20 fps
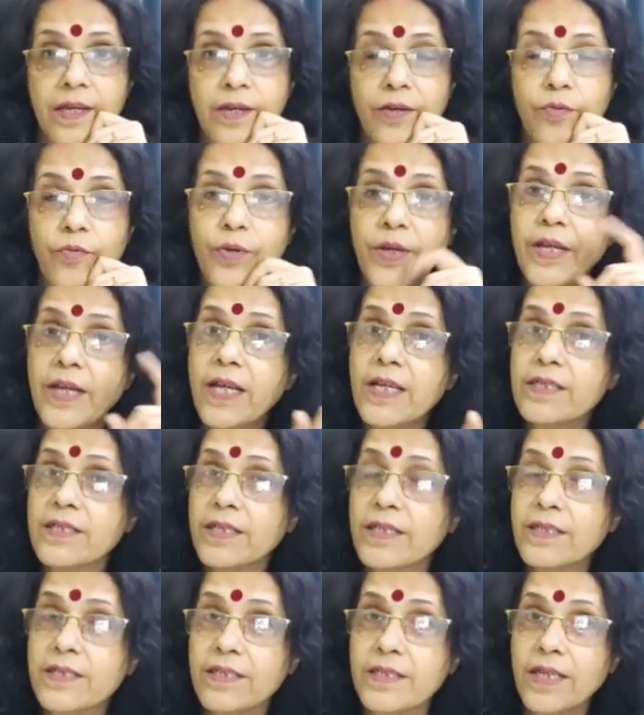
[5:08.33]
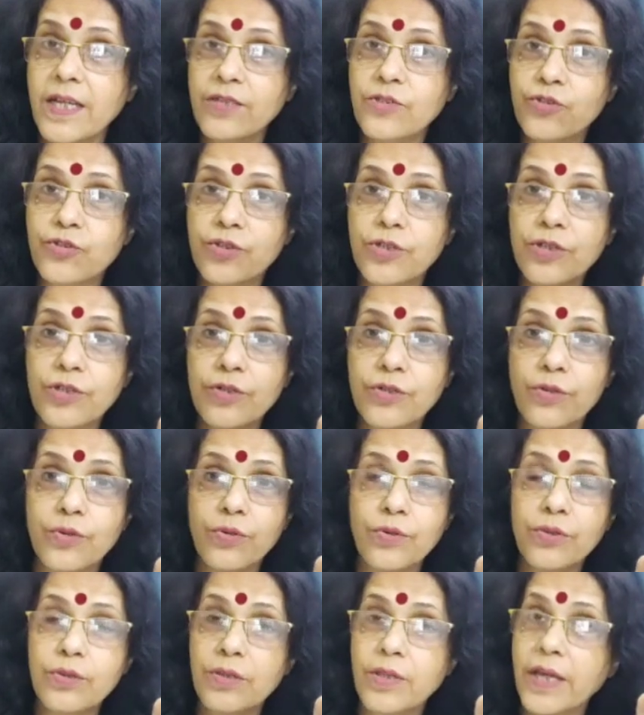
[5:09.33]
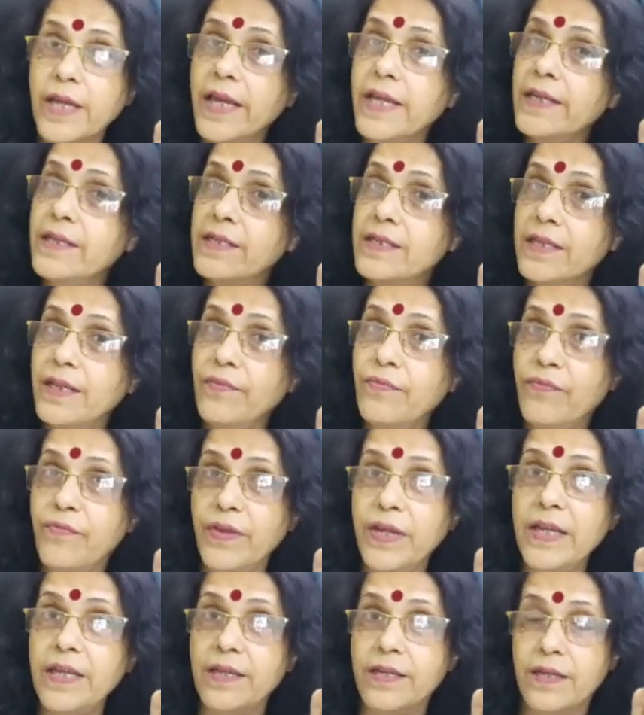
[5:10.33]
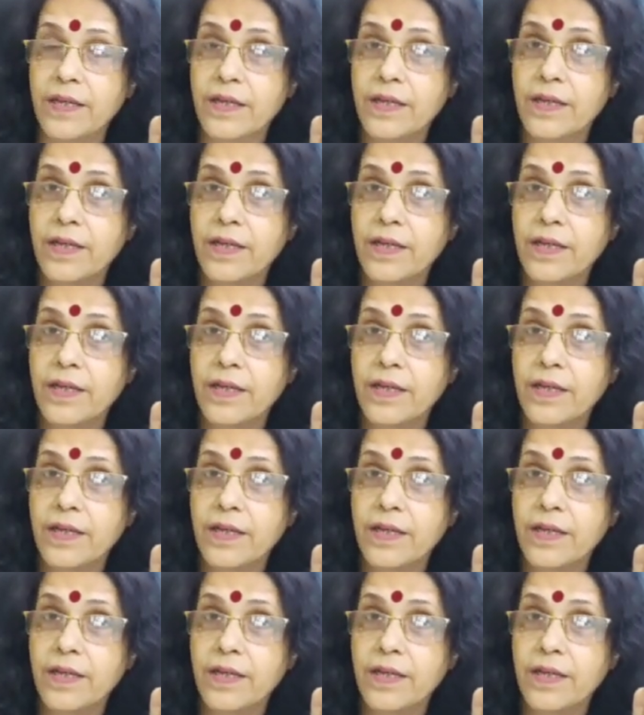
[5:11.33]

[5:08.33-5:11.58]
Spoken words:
whereas its natural growth 80 feet,